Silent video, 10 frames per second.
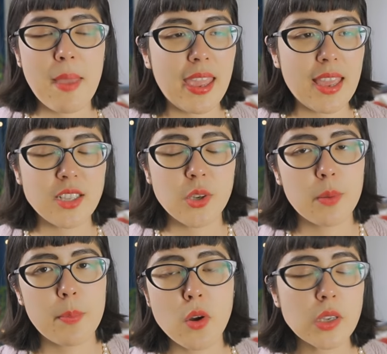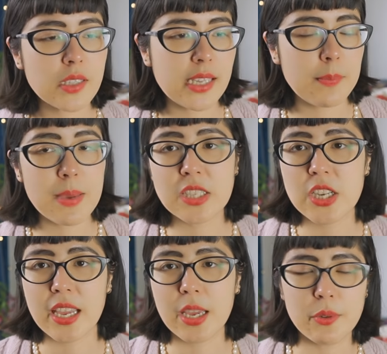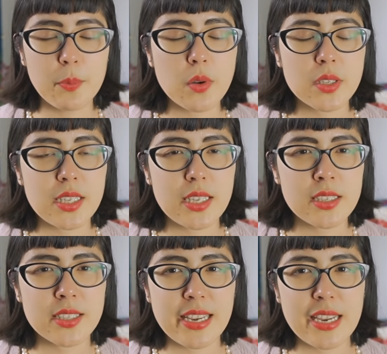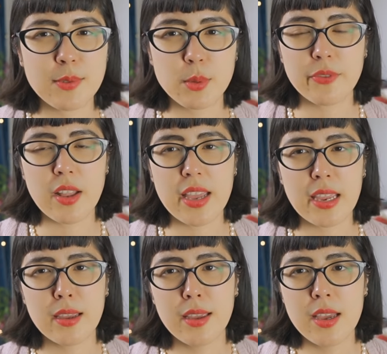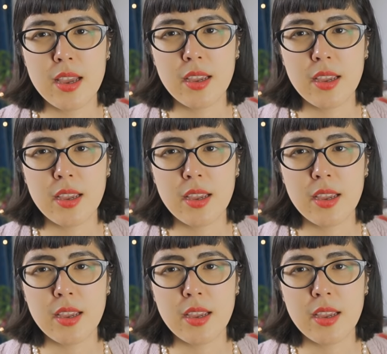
make it into a boxy bed jacket with boxy sleeves with like,